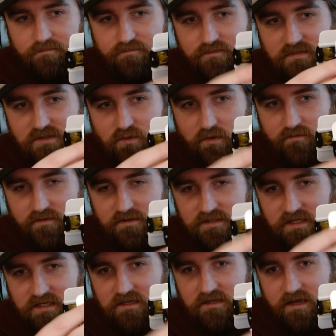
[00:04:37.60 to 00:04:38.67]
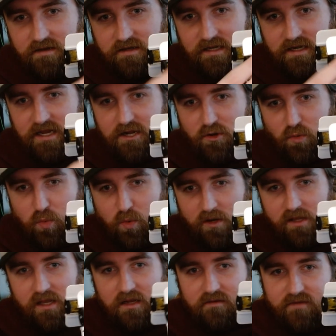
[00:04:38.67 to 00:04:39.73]
sort of feels like you get like an inner
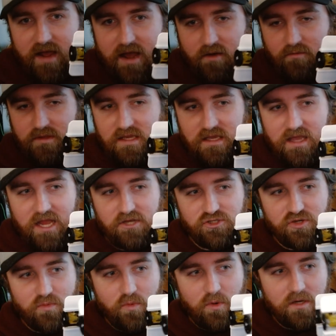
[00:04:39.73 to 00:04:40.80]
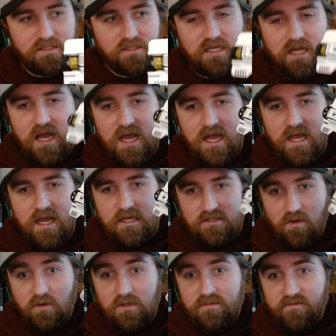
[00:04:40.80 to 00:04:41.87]
working of how the engine works, has
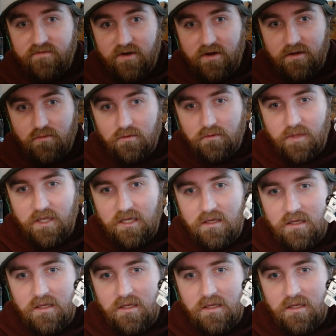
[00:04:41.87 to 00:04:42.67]
always been very cool to me.